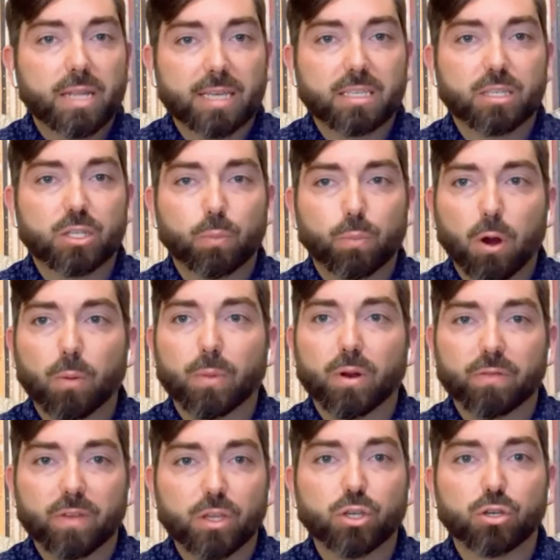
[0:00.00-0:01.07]
Texas
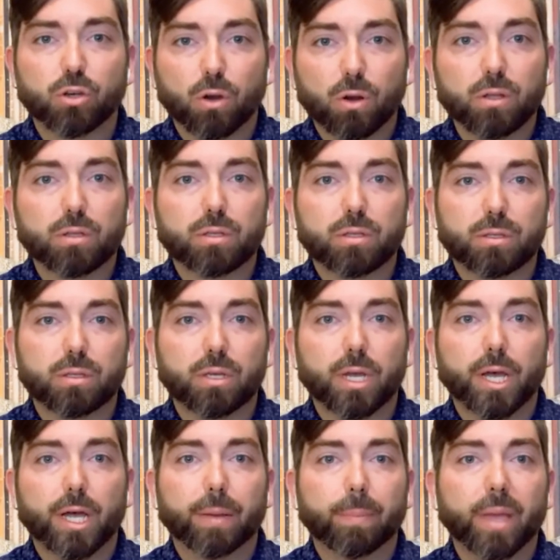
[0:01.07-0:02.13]
Department of Insurance
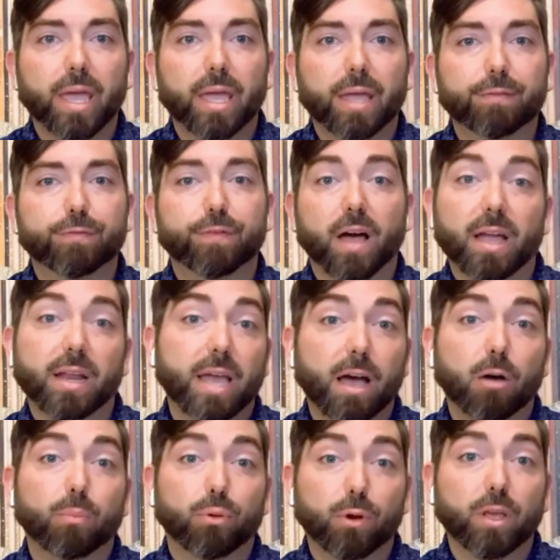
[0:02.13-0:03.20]
and find
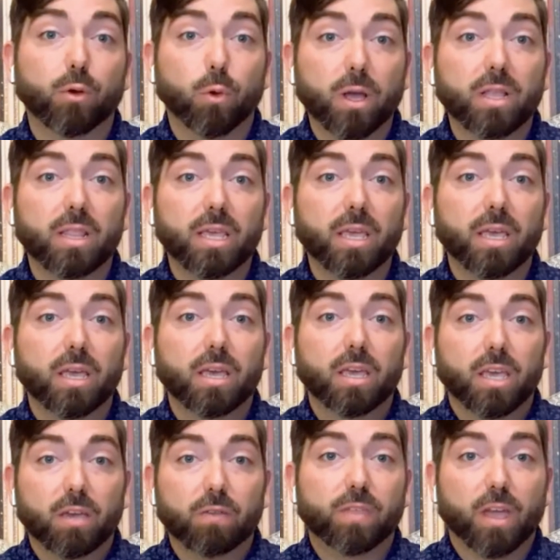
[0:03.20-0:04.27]
out pretty quickly
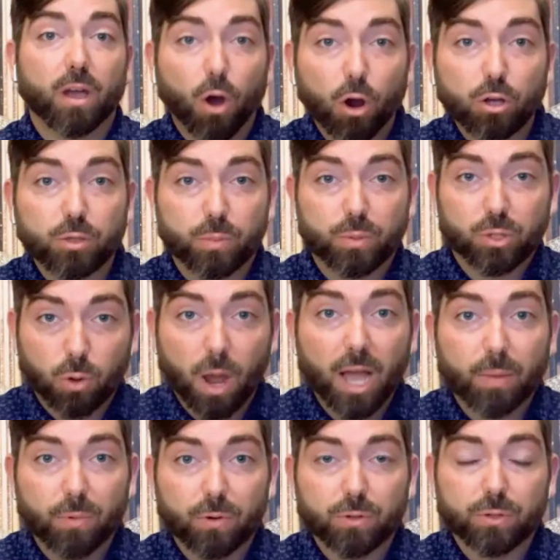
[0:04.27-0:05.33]
if they are
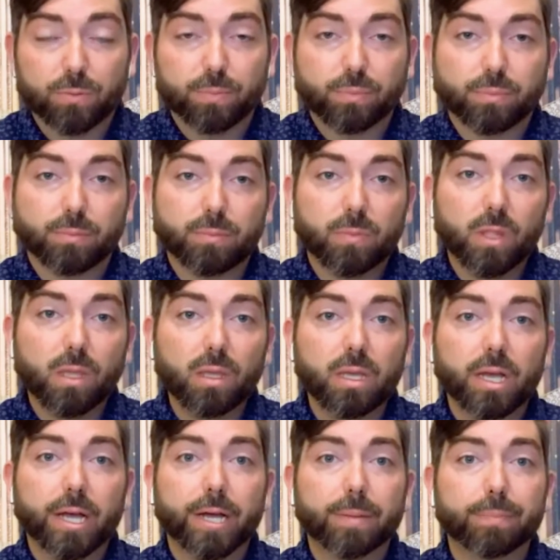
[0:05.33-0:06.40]
subscribers.
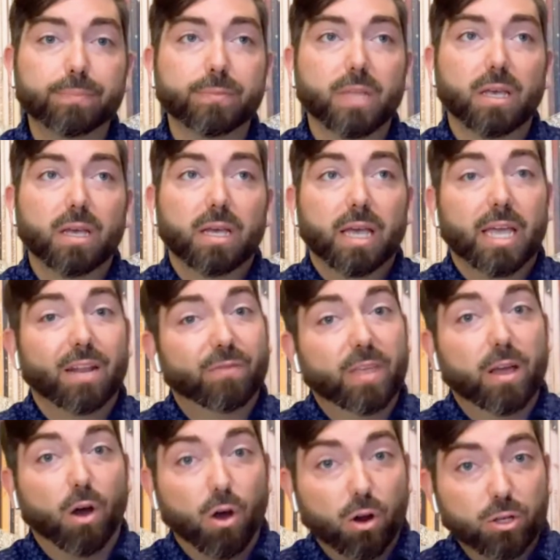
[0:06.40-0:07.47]
And if
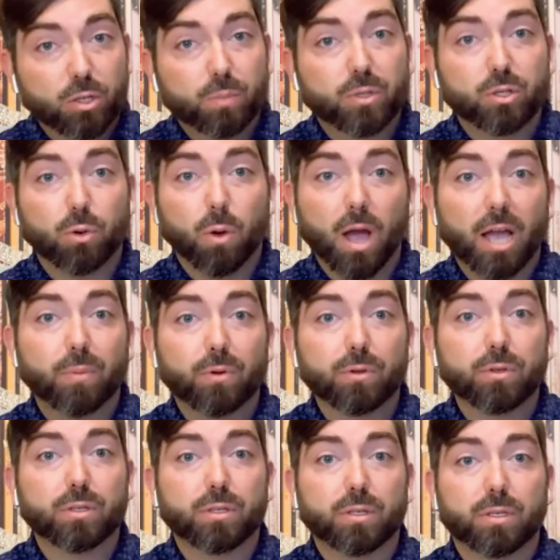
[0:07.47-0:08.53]
they are
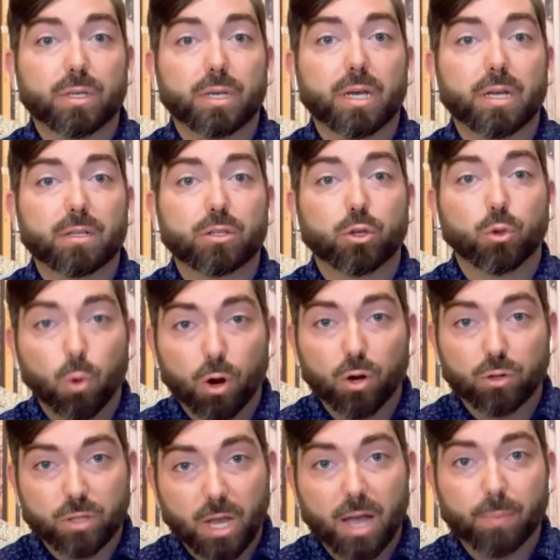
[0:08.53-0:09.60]
subscribers to
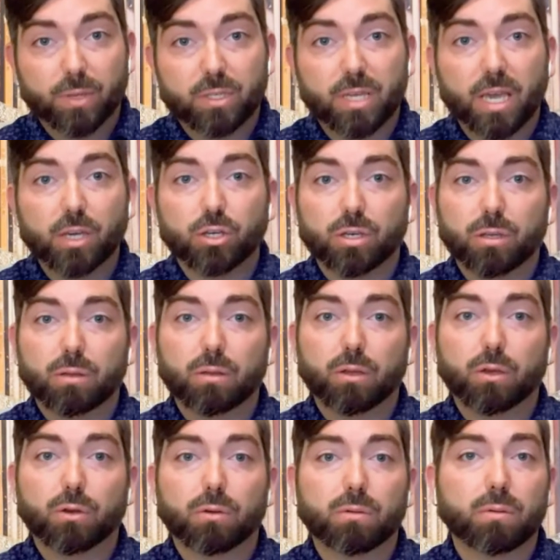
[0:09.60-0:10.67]
workers'
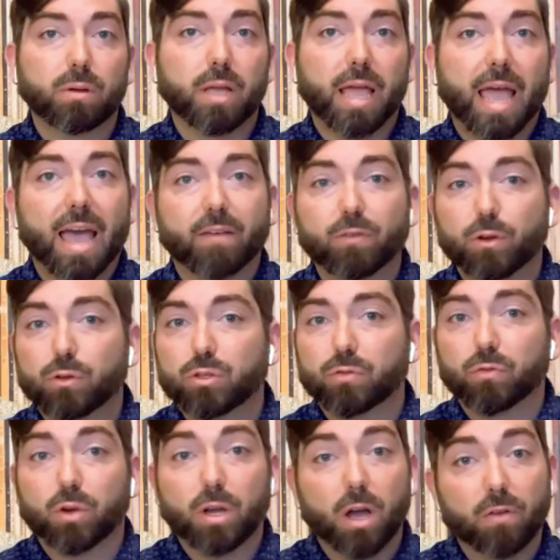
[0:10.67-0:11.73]
compensation, your avenues
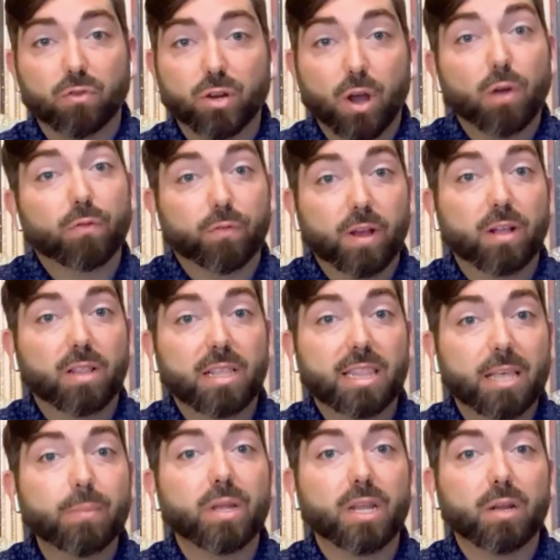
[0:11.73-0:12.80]
of recovery are fairly
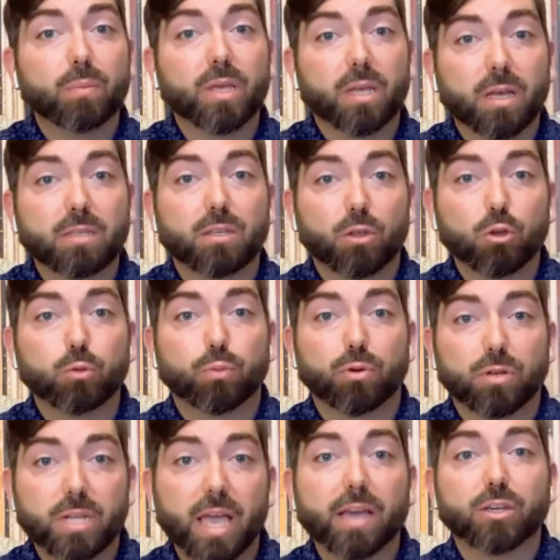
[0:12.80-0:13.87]
limited because of those
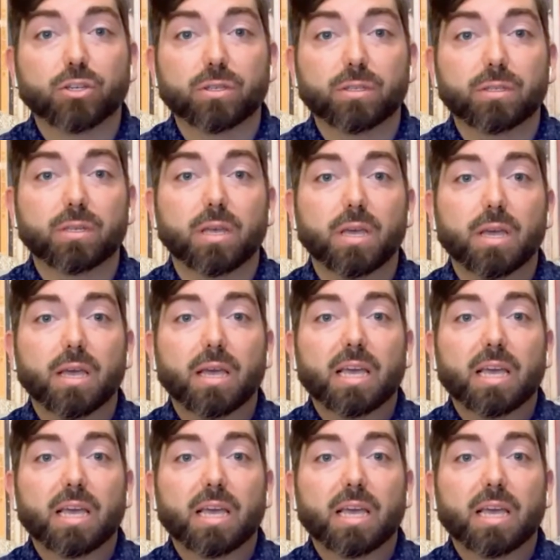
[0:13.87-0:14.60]
protections